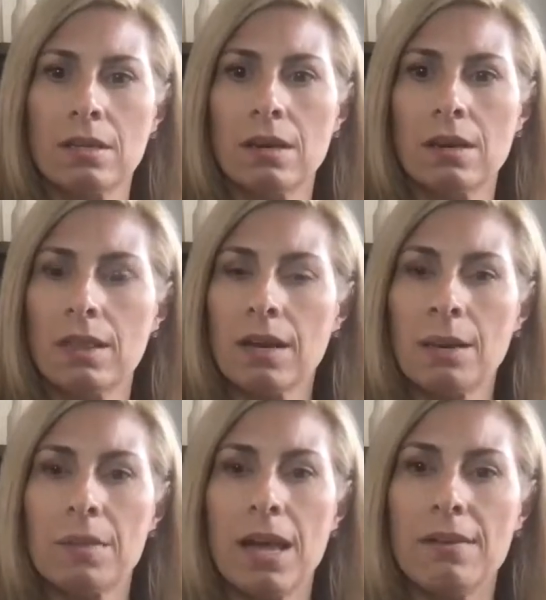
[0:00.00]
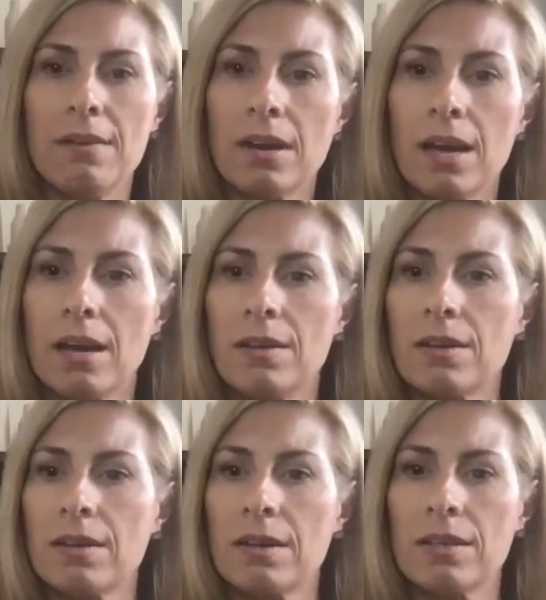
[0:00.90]
No, I think I'm live. Okay, I
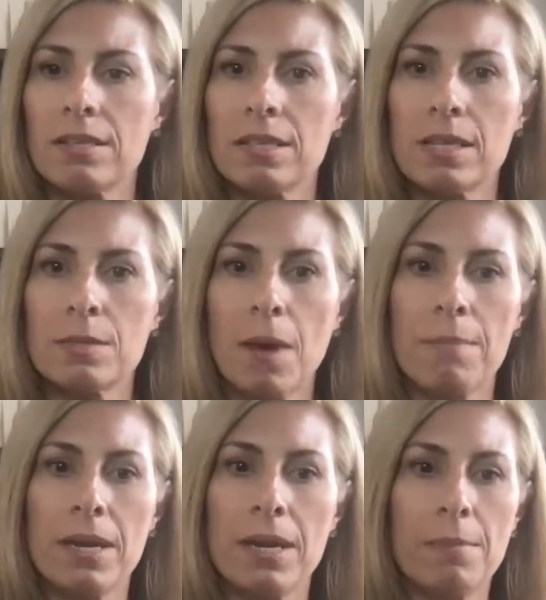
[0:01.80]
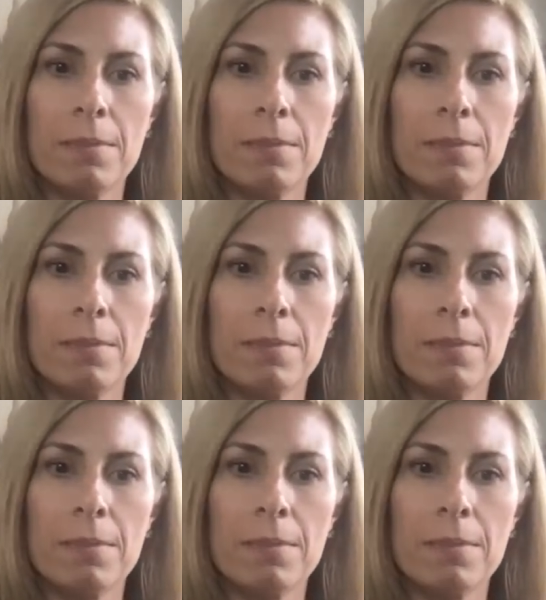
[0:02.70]
got all these things popping up.